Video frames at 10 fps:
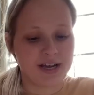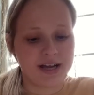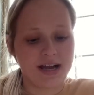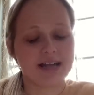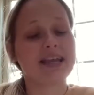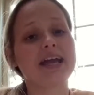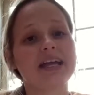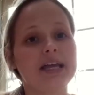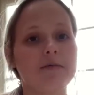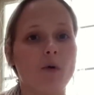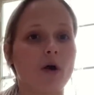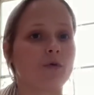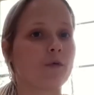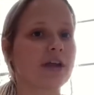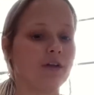And they eat more
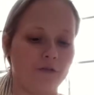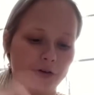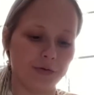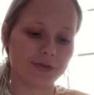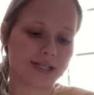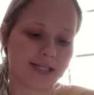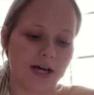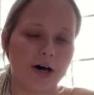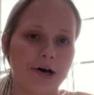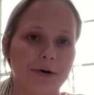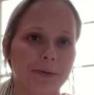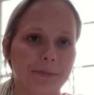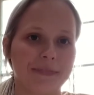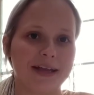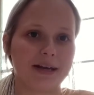real foods.
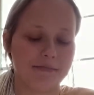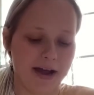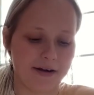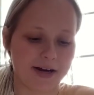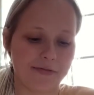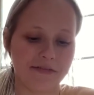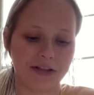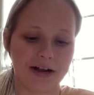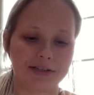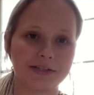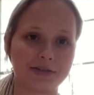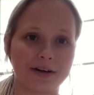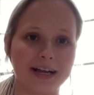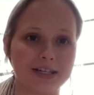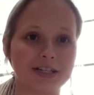So in America, we have a lot of
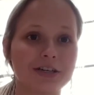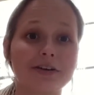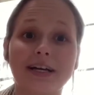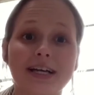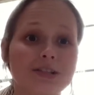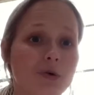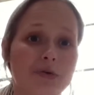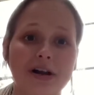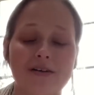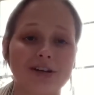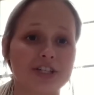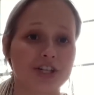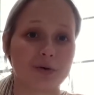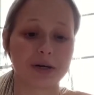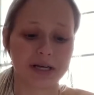strange ingredients where we're not really
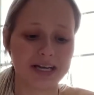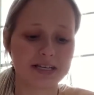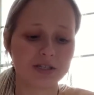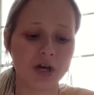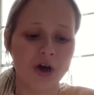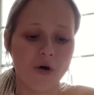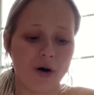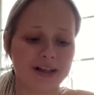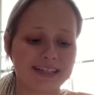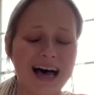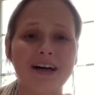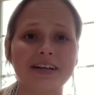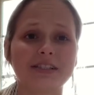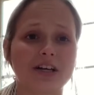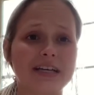sure what it is, while
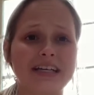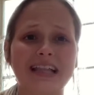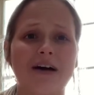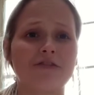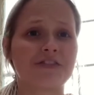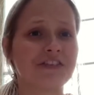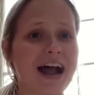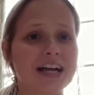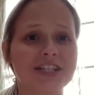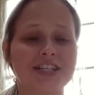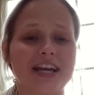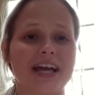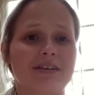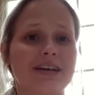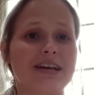Italians are eating that fresh
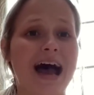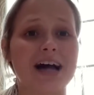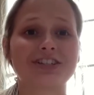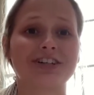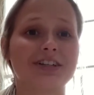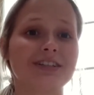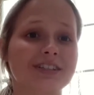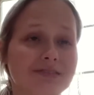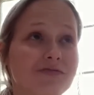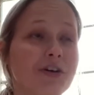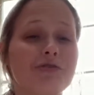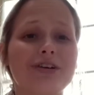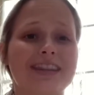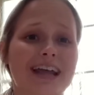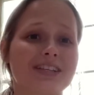and natural
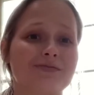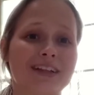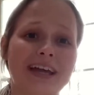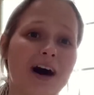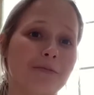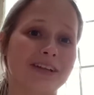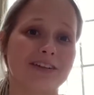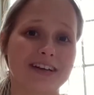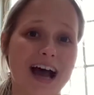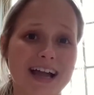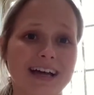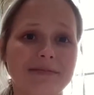food that is really helping their diet.